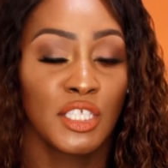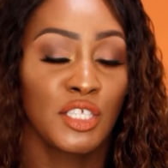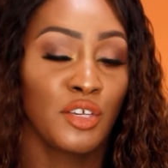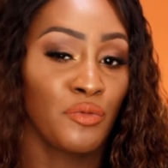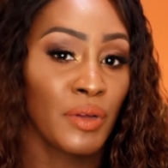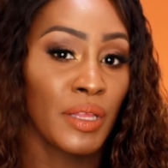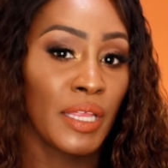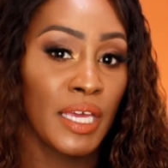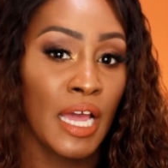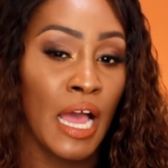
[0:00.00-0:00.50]
to
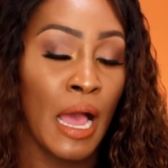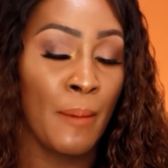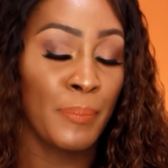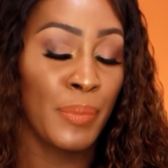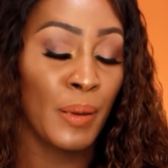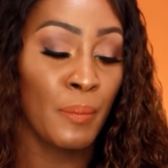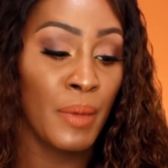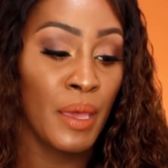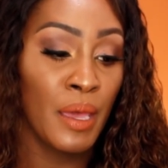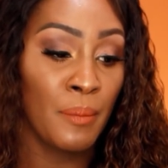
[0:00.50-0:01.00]
really
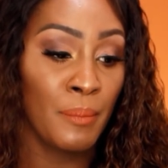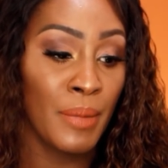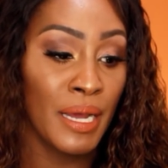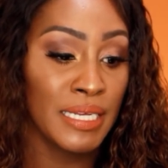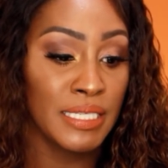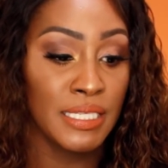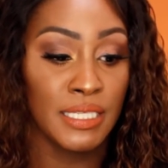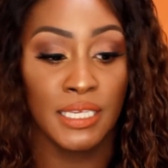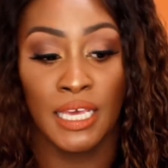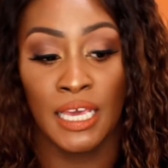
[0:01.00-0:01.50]
complement
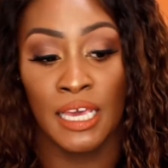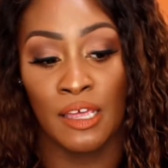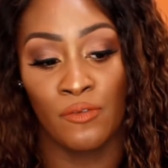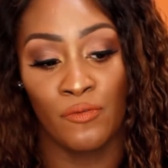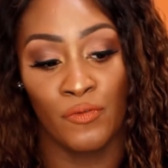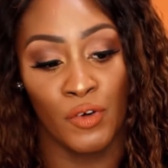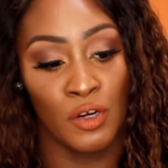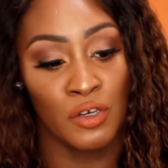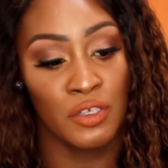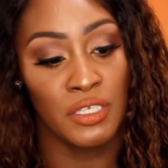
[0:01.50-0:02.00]
my skin
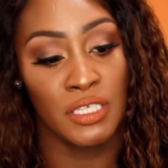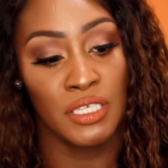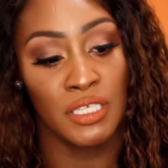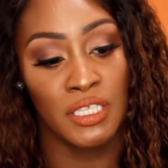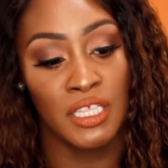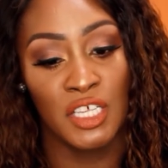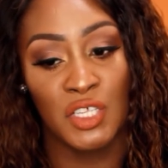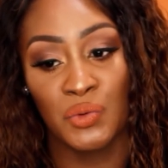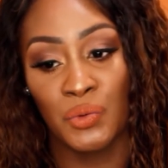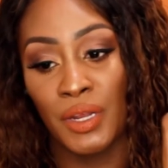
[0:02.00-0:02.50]
versus
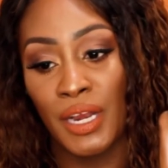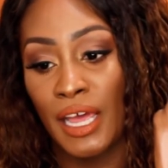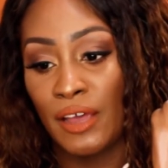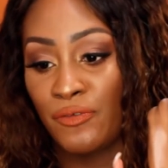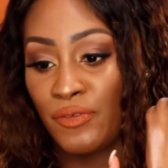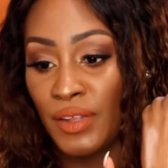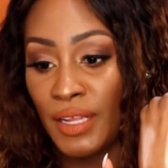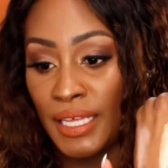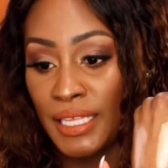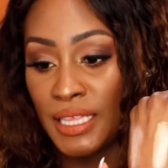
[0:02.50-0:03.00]
this one I
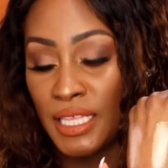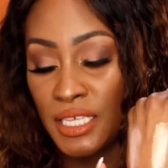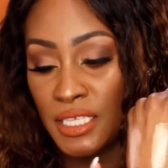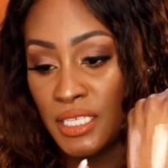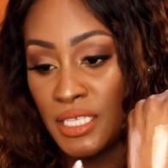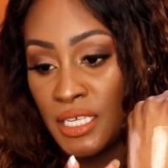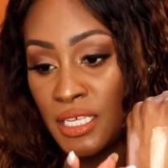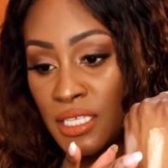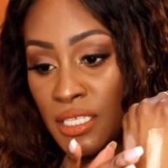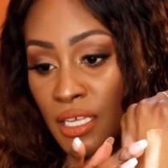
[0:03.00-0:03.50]
feel like
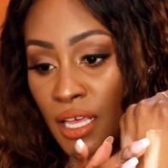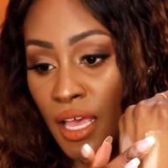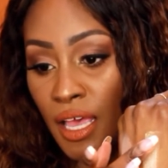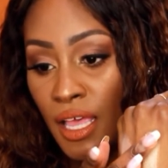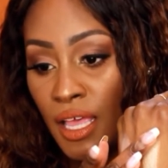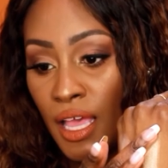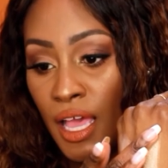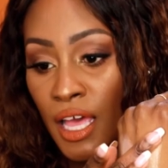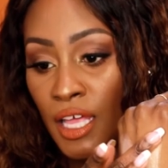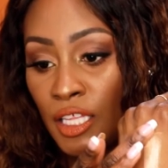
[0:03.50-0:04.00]
this is
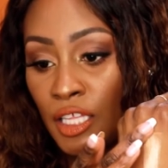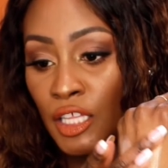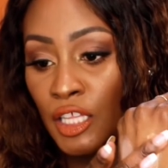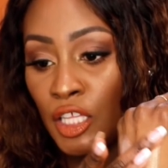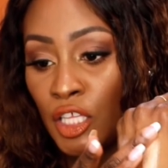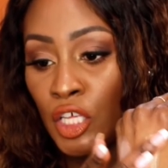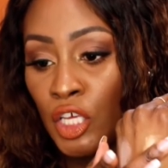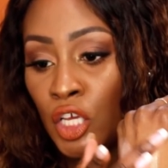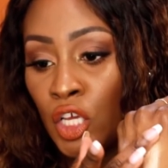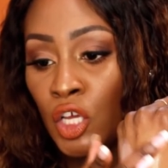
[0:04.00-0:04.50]
a
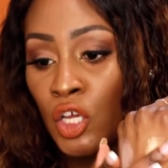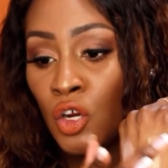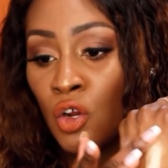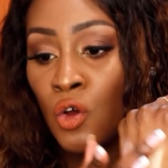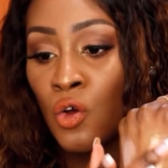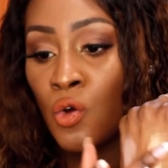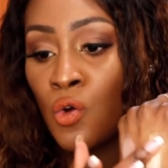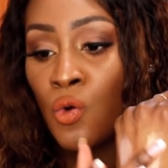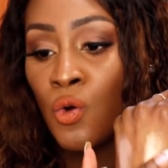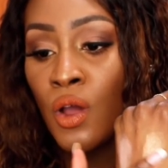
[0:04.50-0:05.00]

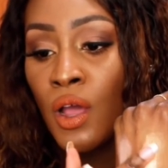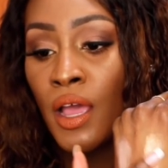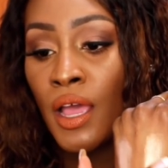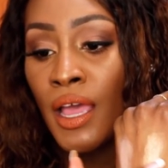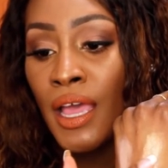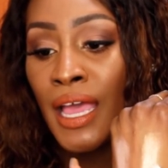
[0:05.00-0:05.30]
little